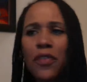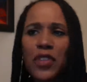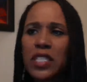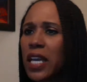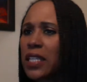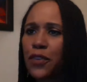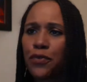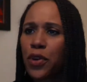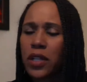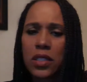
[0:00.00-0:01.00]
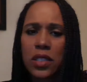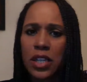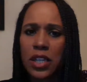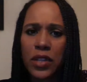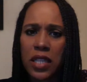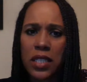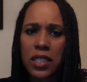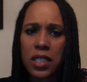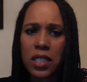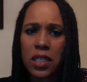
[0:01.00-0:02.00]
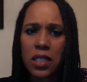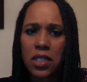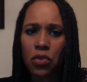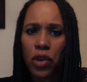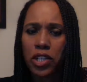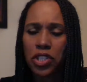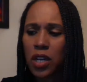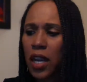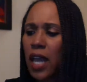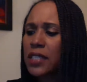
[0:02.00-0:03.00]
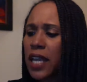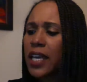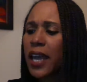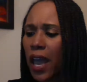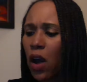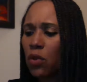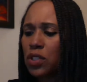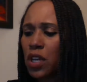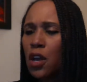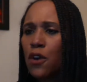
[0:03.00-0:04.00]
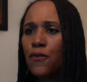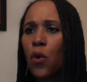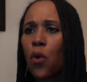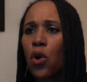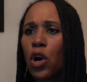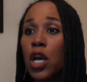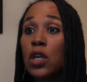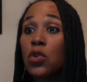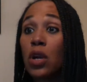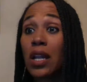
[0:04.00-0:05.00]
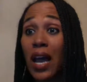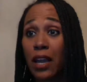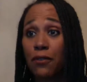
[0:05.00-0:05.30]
you have to take different things into consideration and take account for your life.